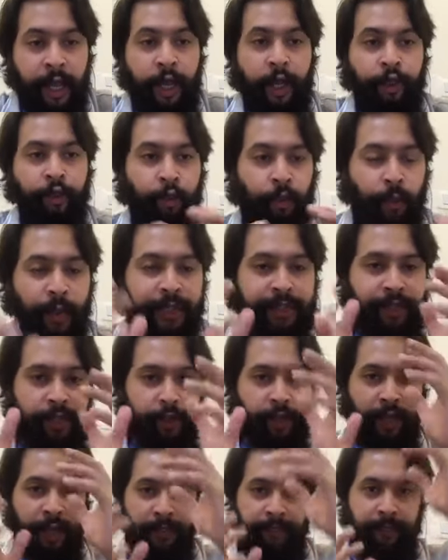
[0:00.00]
So once you
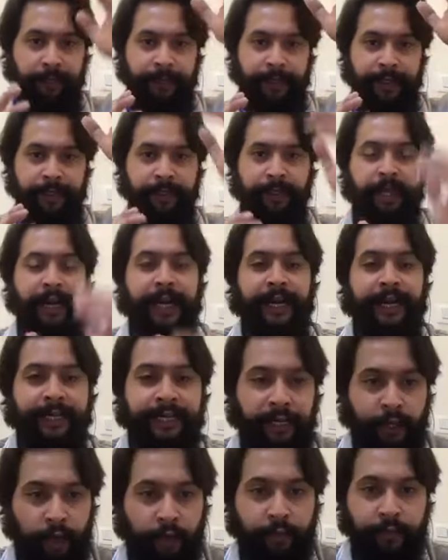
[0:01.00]
have a better
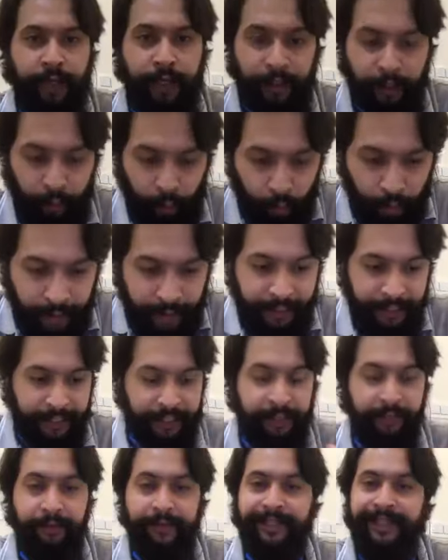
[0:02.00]
idea of controlling and
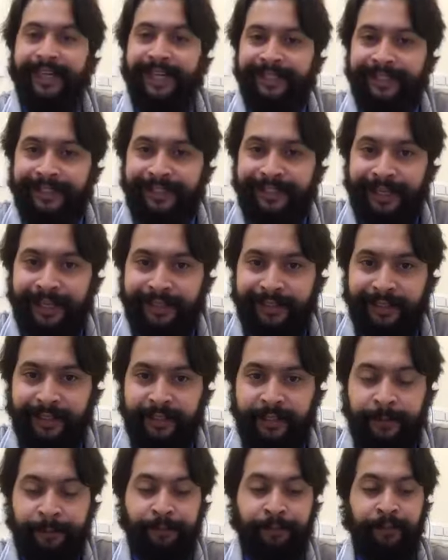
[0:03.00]
giving the
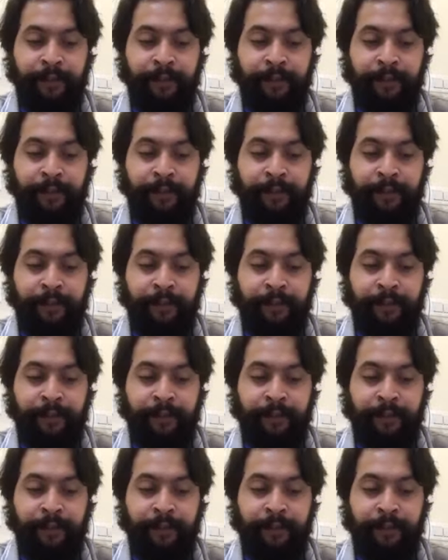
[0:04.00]
exercises,